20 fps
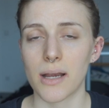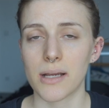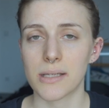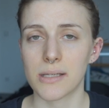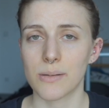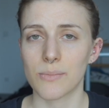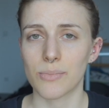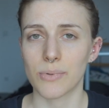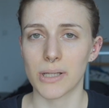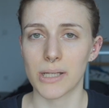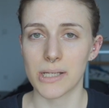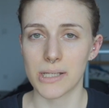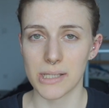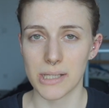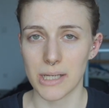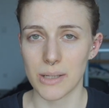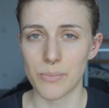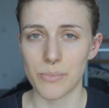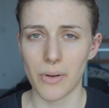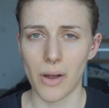I simply
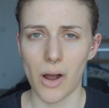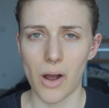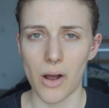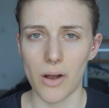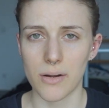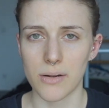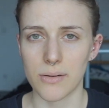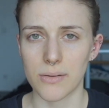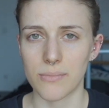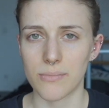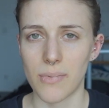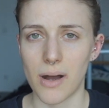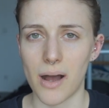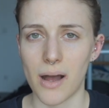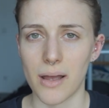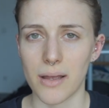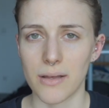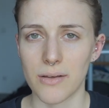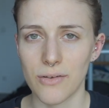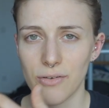sleep on
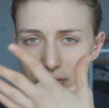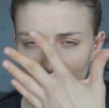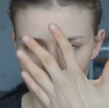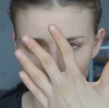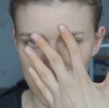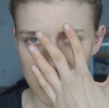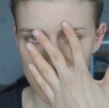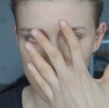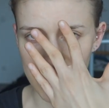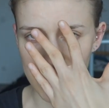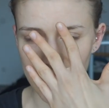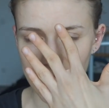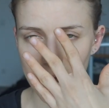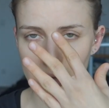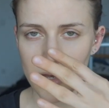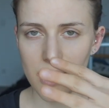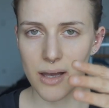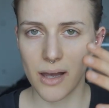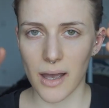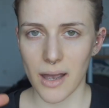my face
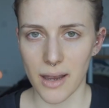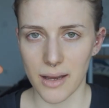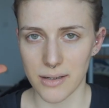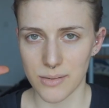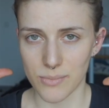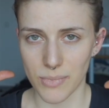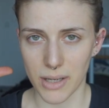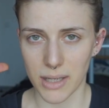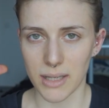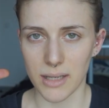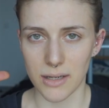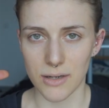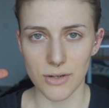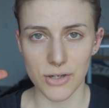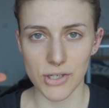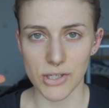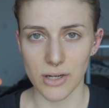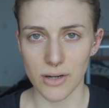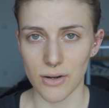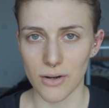and my
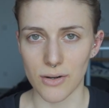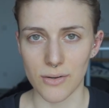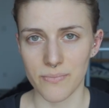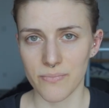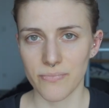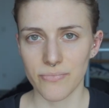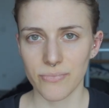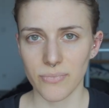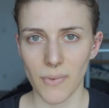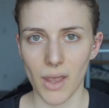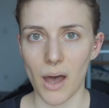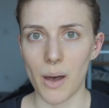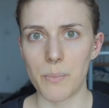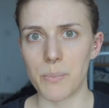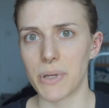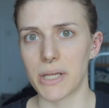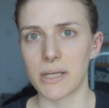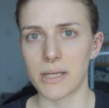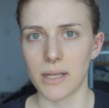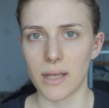ears are
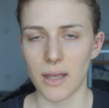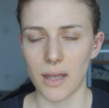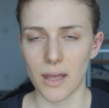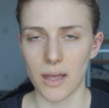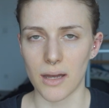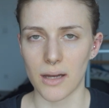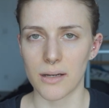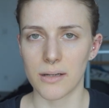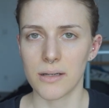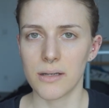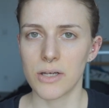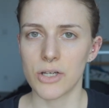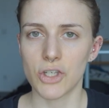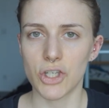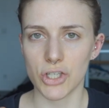up in the air,